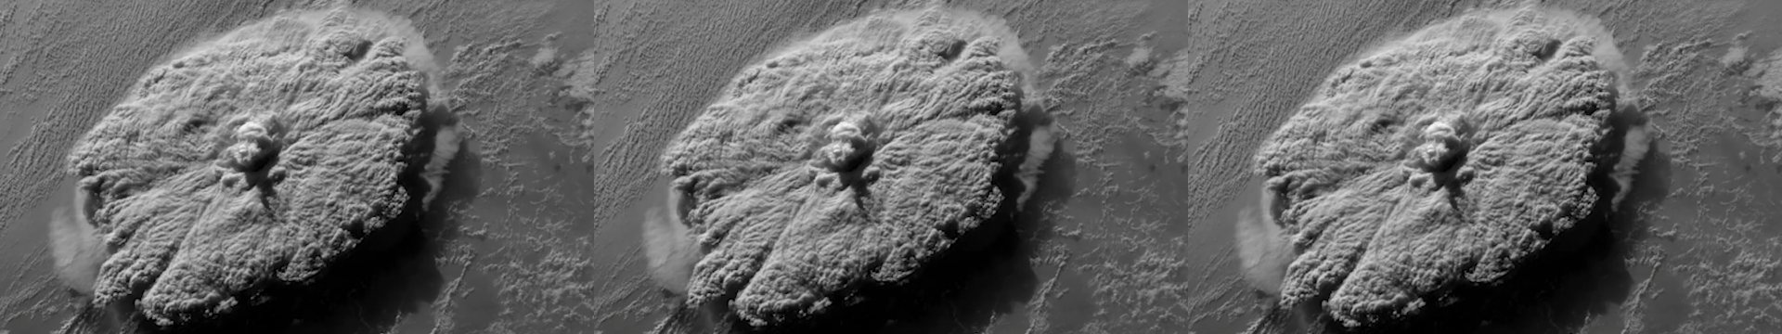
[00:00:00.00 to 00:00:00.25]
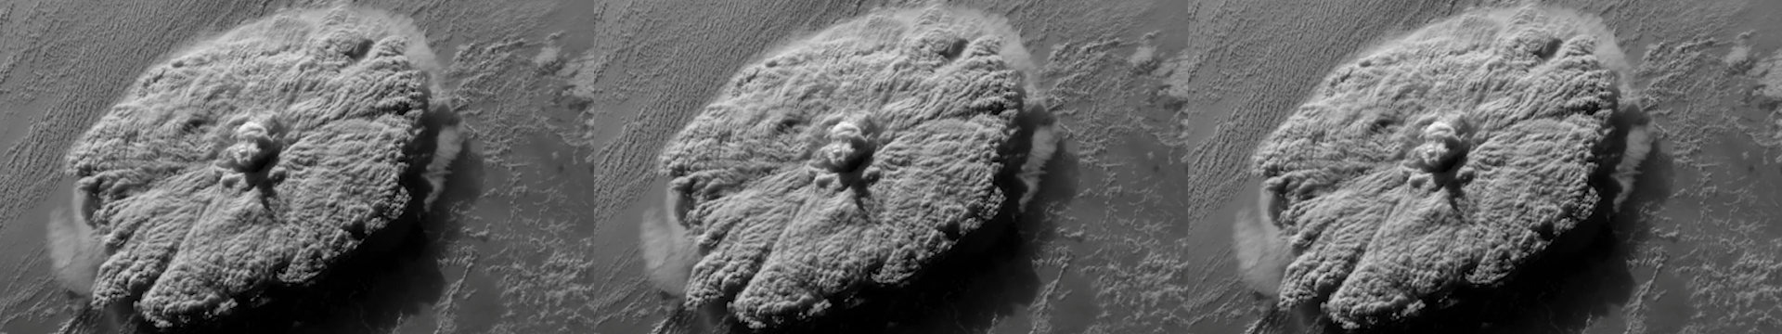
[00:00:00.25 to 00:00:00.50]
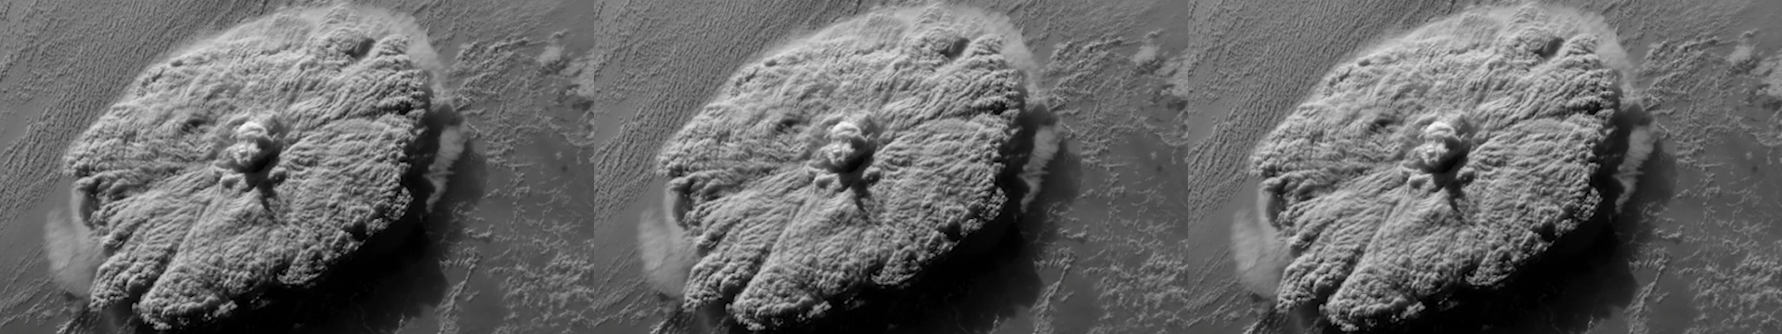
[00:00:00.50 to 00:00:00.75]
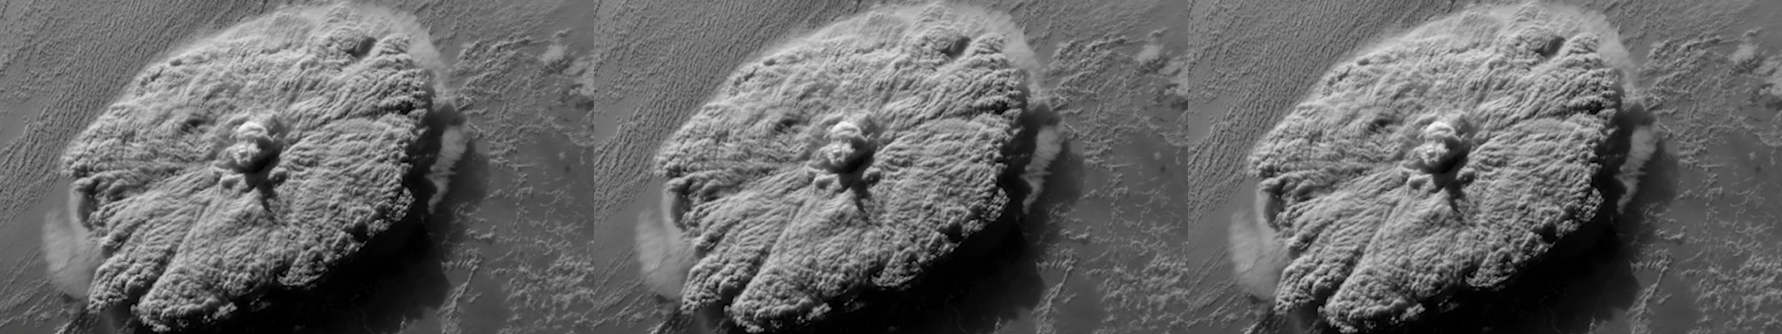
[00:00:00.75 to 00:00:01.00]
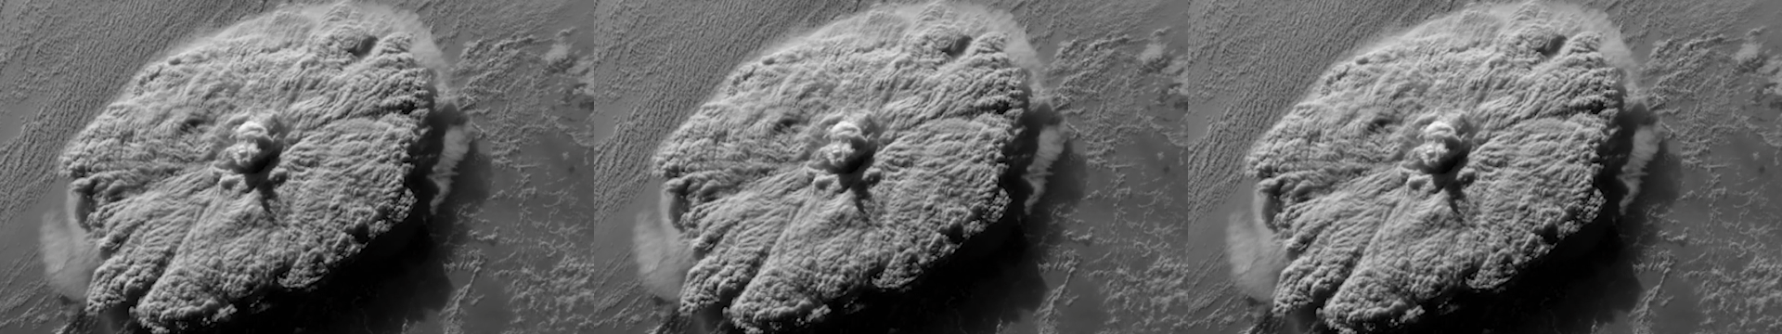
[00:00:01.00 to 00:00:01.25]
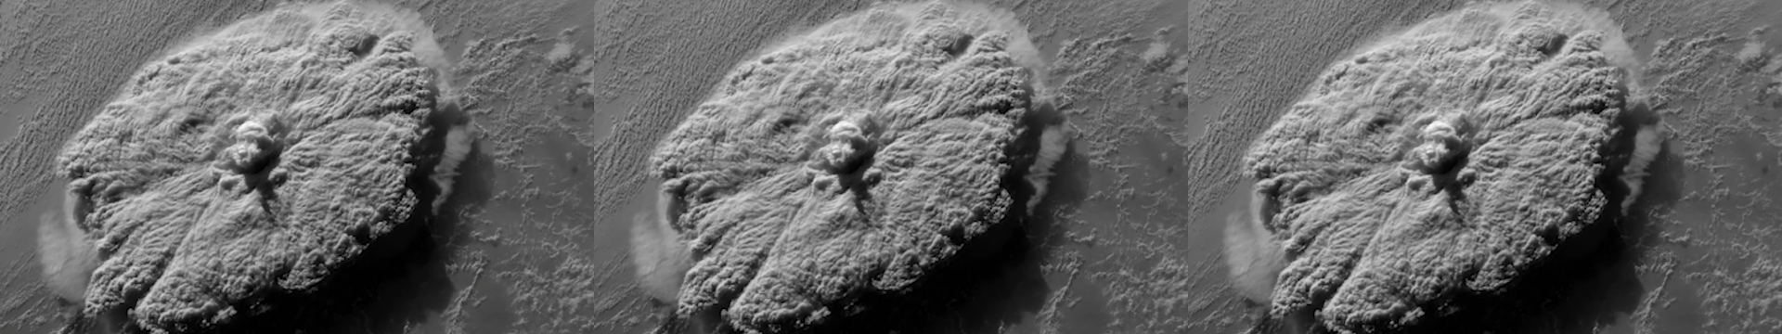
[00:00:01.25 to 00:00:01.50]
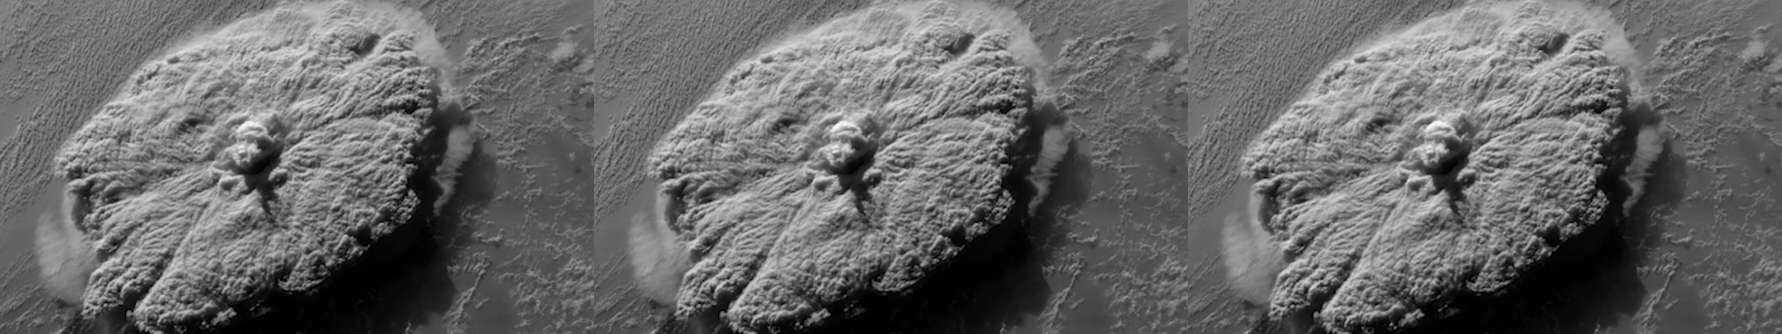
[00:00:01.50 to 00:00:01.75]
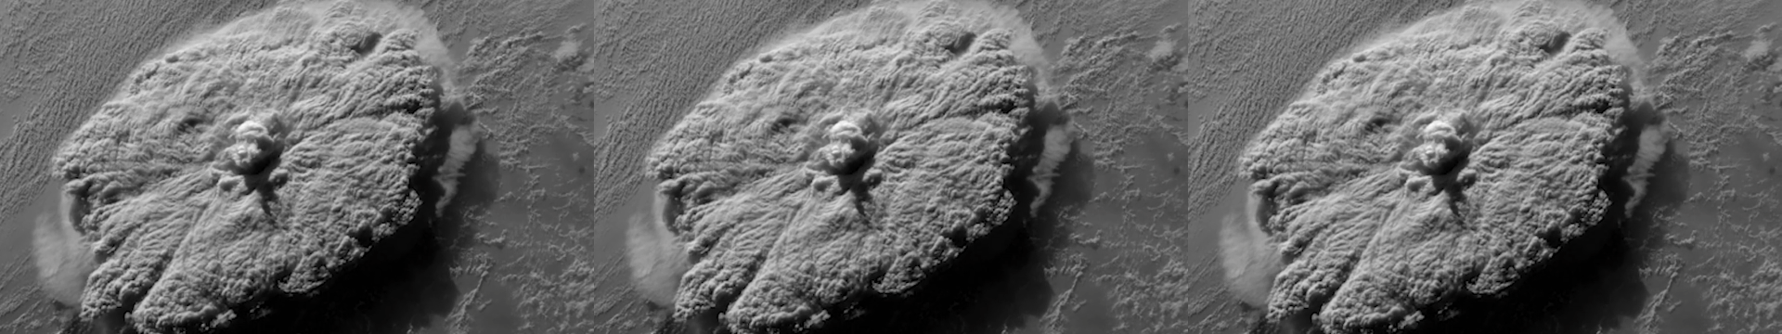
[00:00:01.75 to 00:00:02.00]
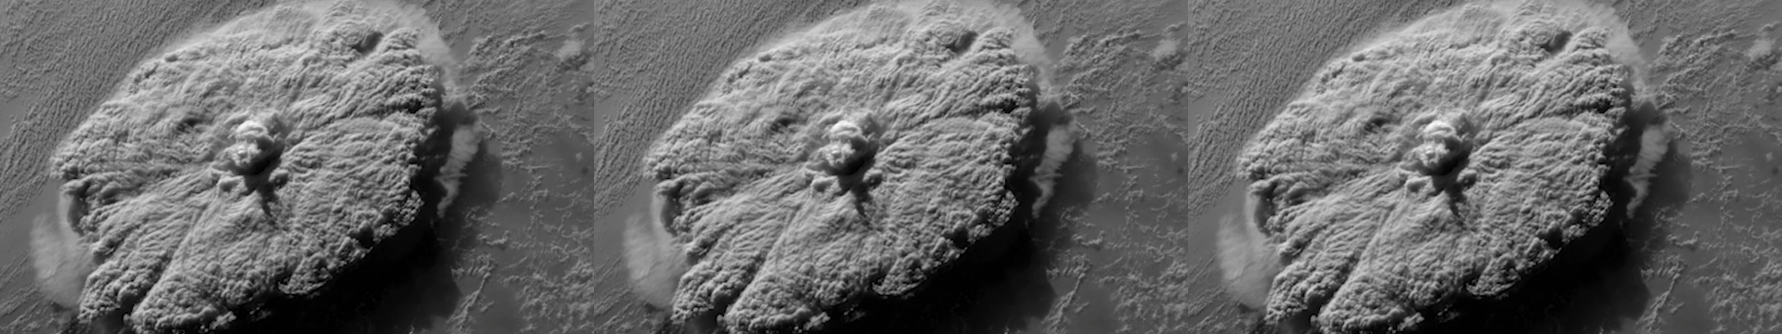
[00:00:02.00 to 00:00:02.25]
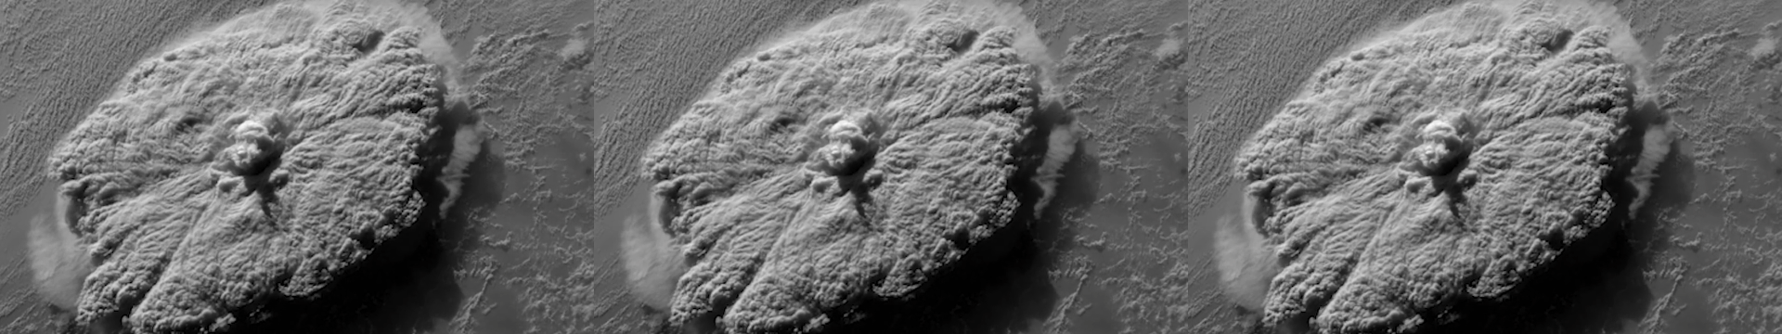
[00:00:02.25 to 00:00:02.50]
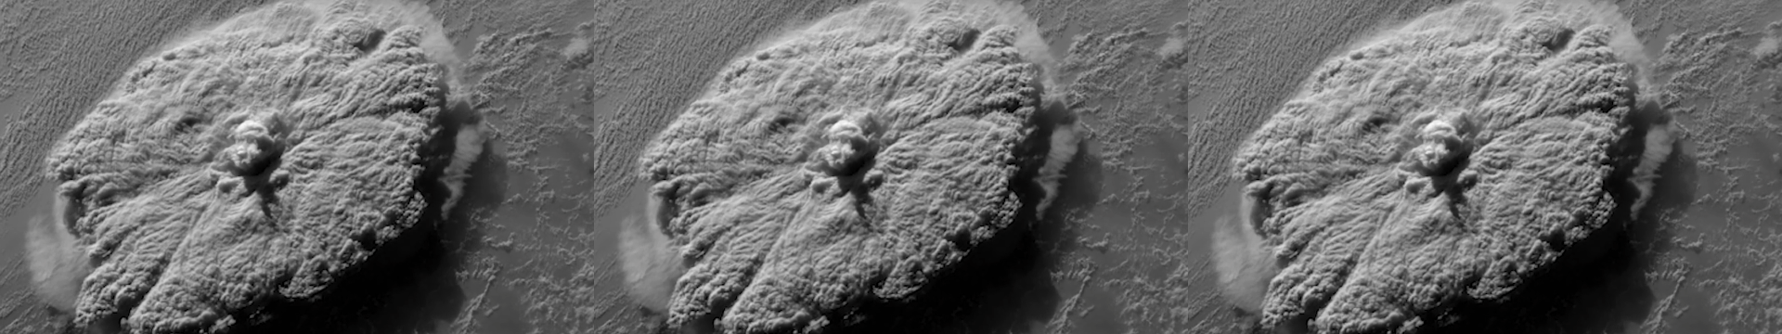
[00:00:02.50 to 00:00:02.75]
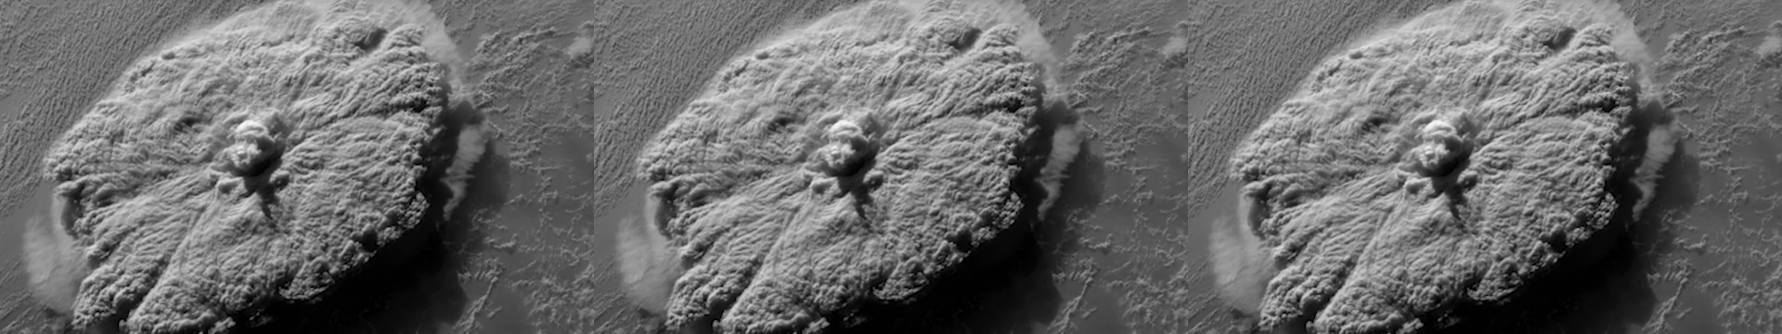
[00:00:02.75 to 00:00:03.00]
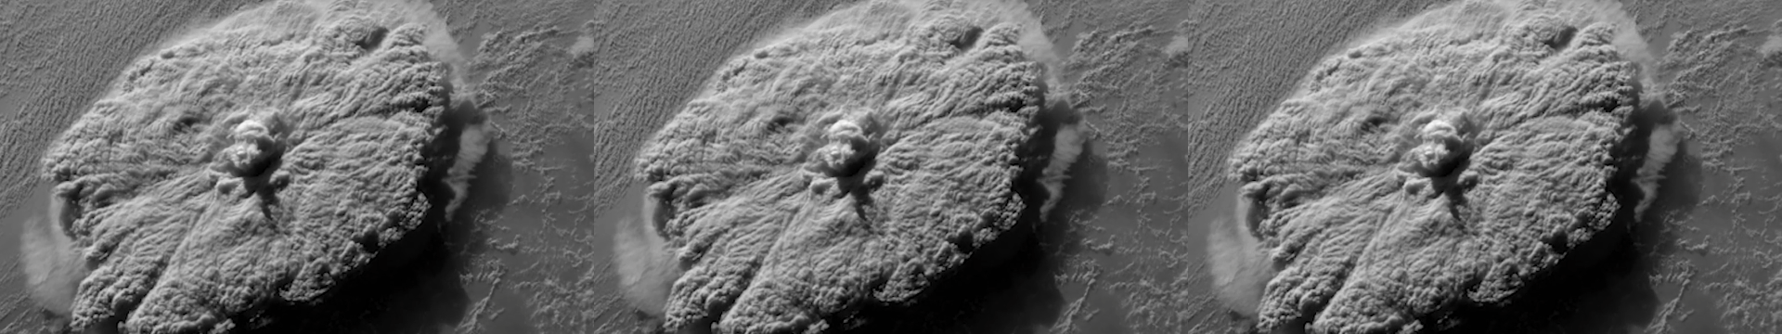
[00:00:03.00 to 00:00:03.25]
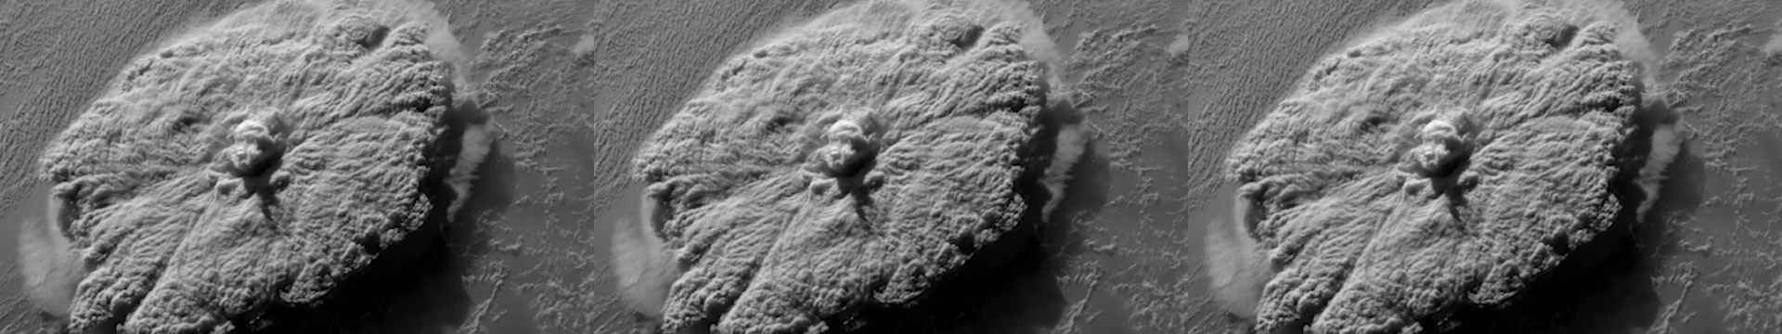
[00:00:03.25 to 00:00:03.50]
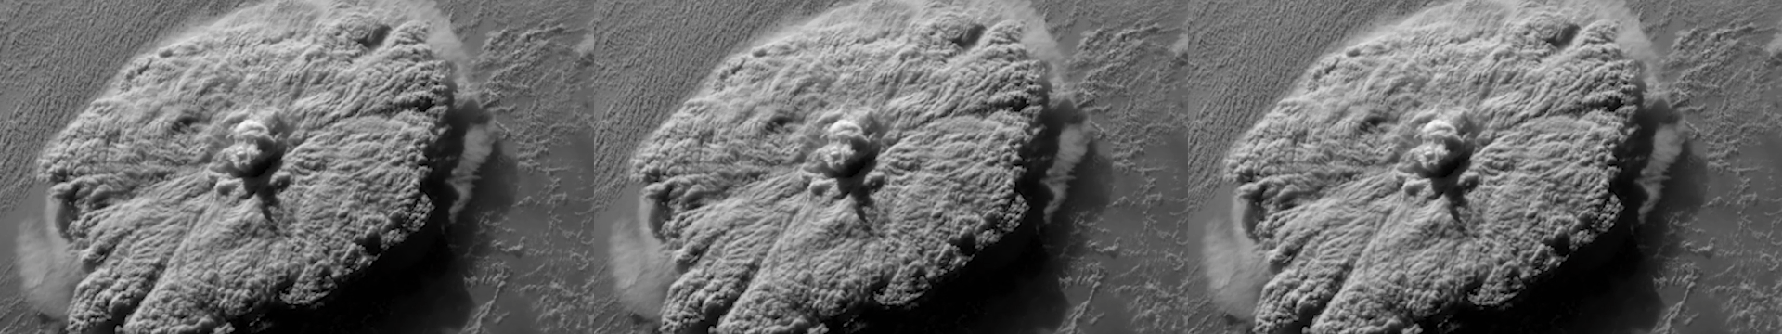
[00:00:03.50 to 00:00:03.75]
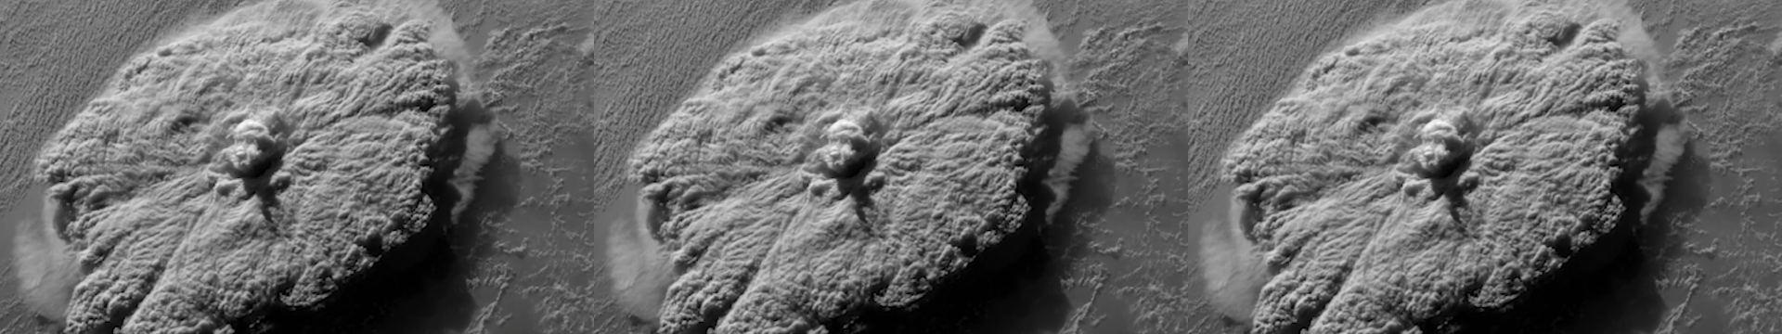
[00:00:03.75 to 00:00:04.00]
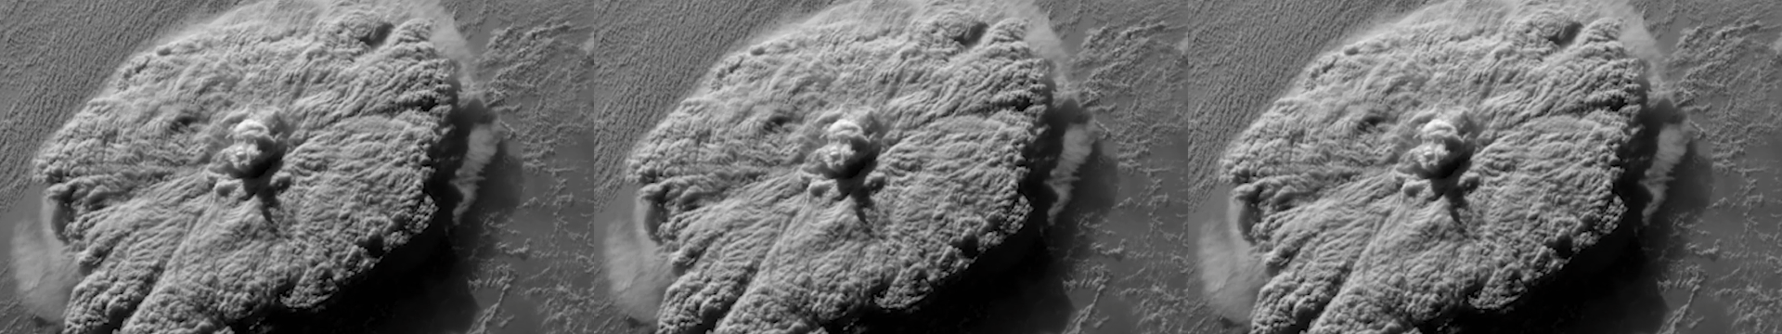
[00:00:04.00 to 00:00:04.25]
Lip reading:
[unreadable: no face in view]